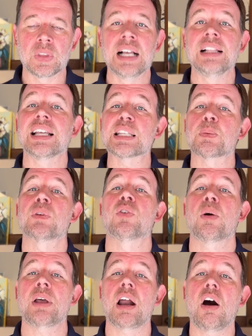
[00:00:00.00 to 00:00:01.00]
Let's
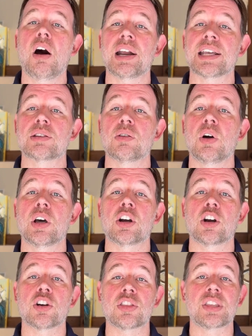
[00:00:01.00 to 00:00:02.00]
perform an audit to
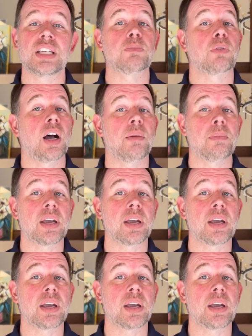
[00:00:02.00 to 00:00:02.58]
unearth these problem